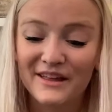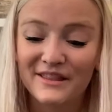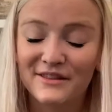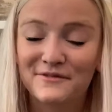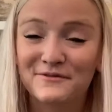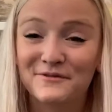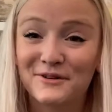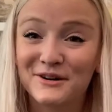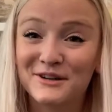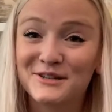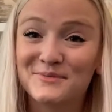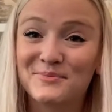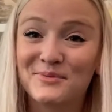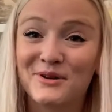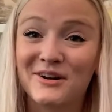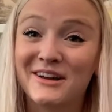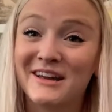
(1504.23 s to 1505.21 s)
The first
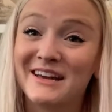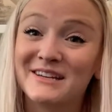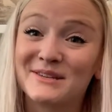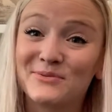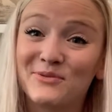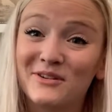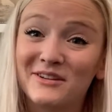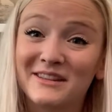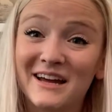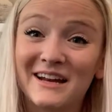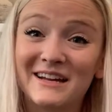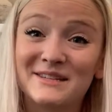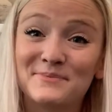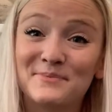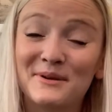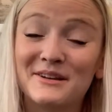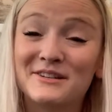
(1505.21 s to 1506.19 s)
book is one that
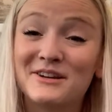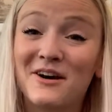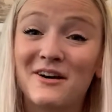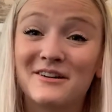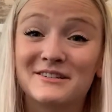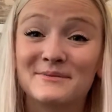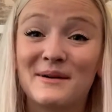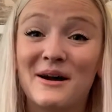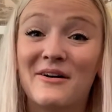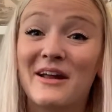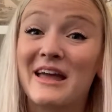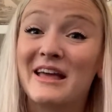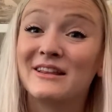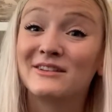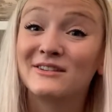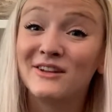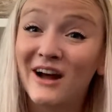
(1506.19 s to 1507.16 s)
has been talked about
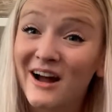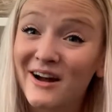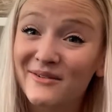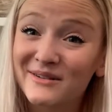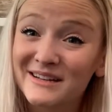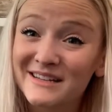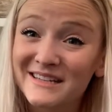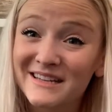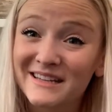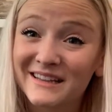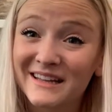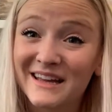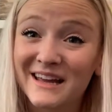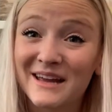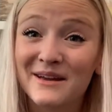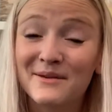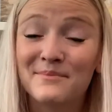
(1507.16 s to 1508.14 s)
a lot
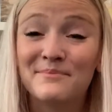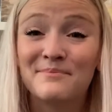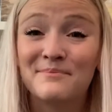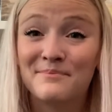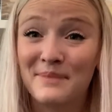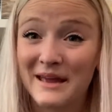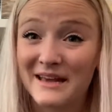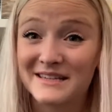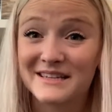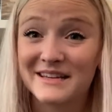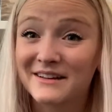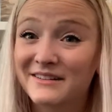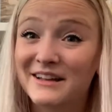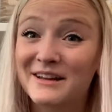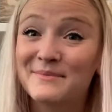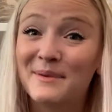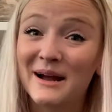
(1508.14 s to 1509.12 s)
recently,
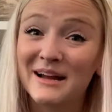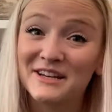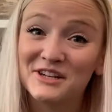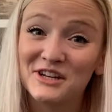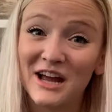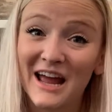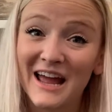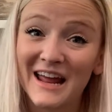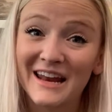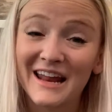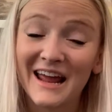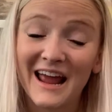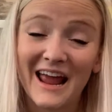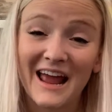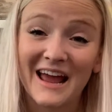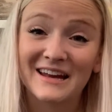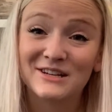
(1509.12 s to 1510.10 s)
basically by Jen
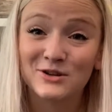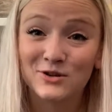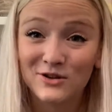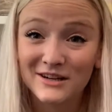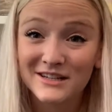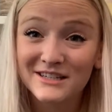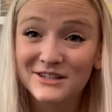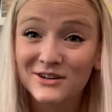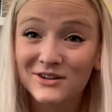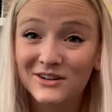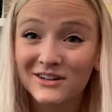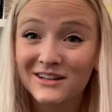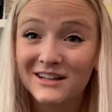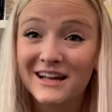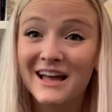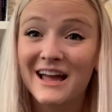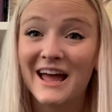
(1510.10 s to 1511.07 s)
and
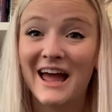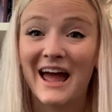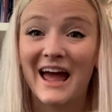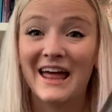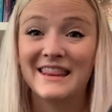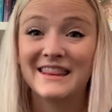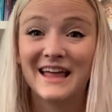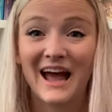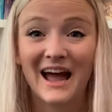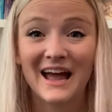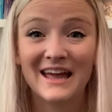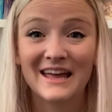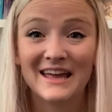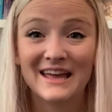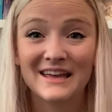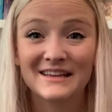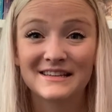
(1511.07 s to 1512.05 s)
Crystal, and that
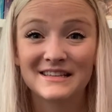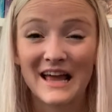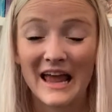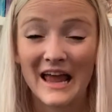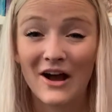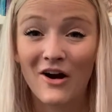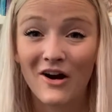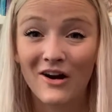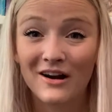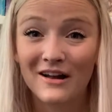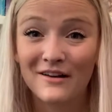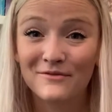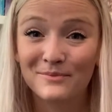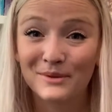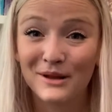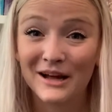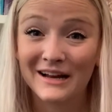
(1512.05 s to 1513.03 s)
is A Heart
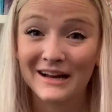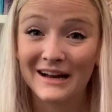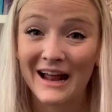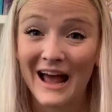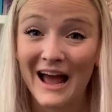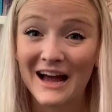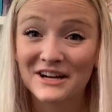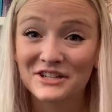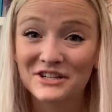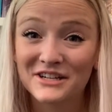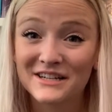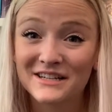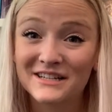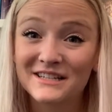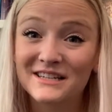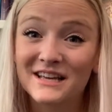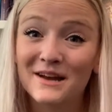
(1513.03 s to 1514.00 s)
of Blood and
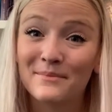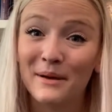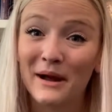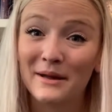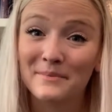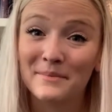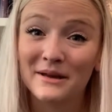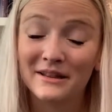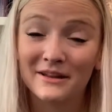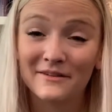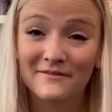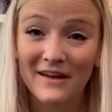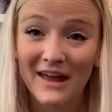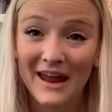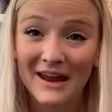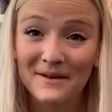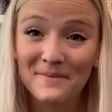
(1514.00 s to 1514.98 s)
Ashes by Mila
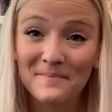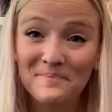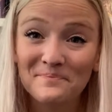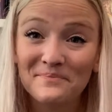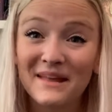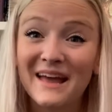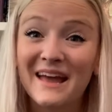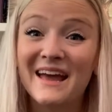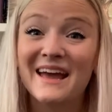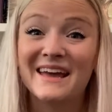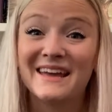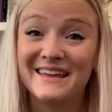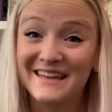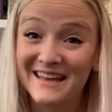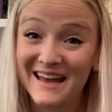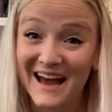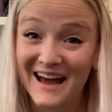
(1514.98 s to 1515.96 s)
Vane.
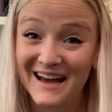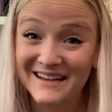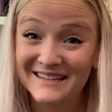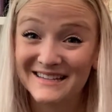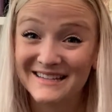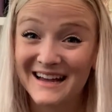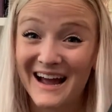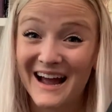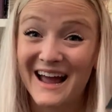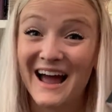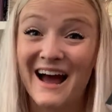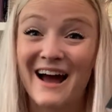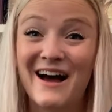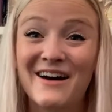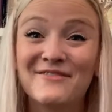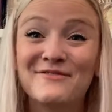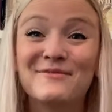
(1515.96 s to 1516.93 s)
Yes, I
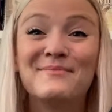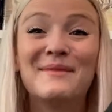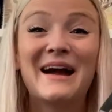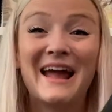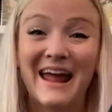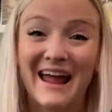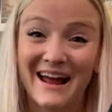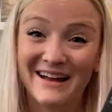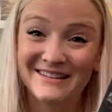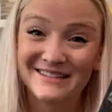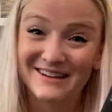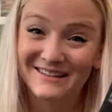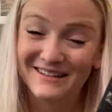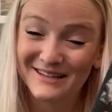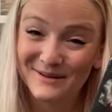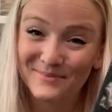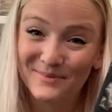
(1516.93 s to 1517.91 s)
have my hands on
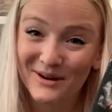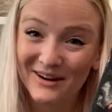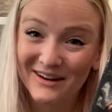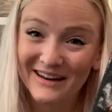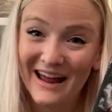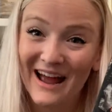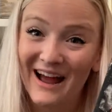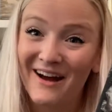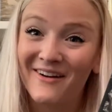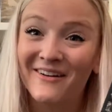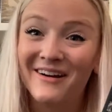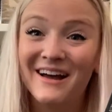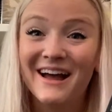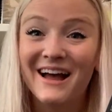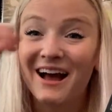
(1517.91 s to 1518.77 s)
this book now.